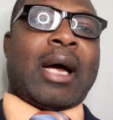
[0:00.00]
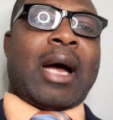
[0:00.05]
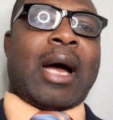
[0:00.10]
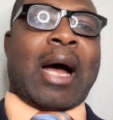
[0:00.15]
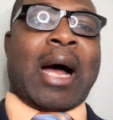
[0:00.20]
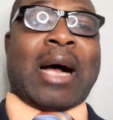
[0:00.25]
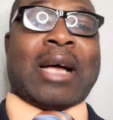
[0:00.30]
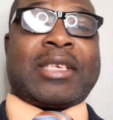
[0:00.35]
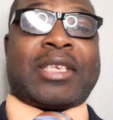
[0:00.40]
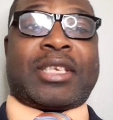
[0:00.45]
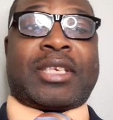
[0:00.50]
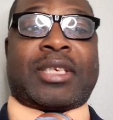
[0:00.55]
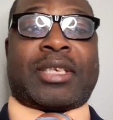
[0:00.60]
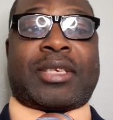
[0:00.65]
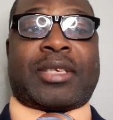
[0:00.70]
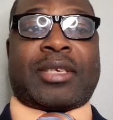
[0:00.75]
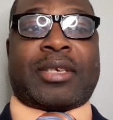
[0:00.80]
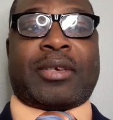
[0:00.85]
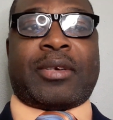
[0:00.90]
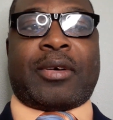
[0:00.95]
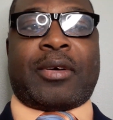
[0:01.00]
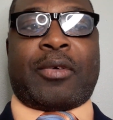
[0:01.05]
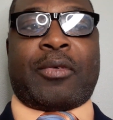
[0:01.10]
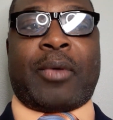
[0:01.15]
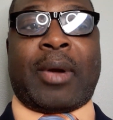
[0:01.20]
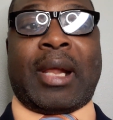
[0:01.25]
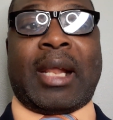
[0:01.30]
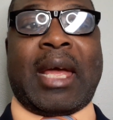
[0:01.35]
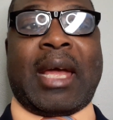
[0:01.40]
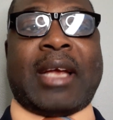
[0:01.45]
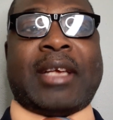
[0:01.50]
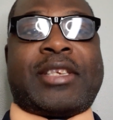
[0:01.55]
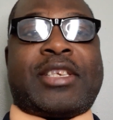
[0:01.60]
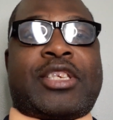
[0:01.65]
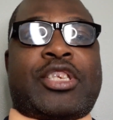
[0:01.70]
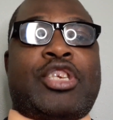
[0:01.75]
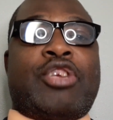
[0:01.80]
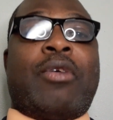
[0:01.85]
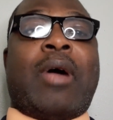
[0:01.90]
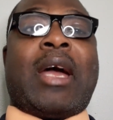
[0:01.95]
has
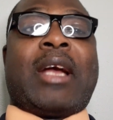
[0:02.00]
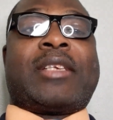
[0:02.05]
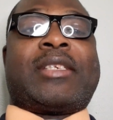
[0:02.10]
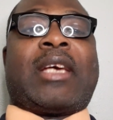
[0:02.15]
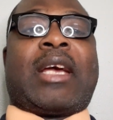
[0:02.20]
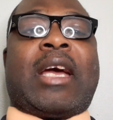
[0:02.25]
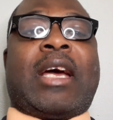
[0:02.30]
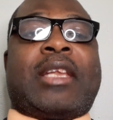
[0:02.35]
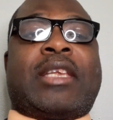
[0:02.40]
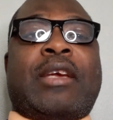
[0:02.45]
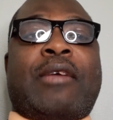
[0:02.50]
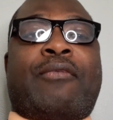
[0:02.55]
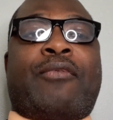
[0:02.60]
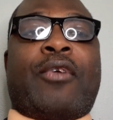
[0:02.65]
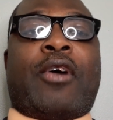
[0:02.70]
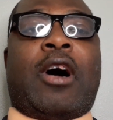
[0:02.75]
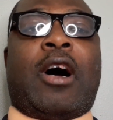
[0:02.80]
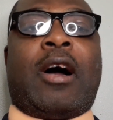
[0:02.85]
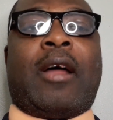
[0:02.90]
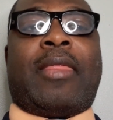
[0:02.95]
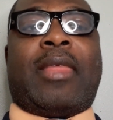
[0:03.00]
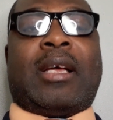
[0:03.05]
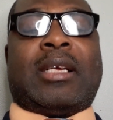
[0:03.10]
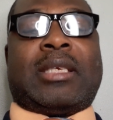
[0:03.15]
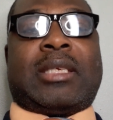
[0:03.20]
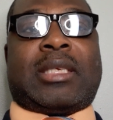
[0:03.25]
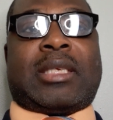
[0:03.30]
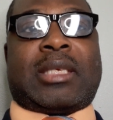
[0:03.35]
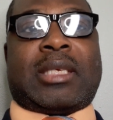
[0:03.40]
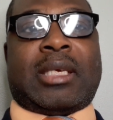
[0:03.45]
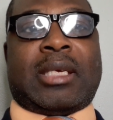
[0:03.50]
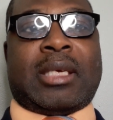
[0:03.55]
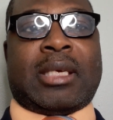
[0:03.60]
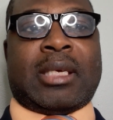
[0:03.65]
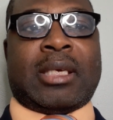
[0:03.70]
released new executive orders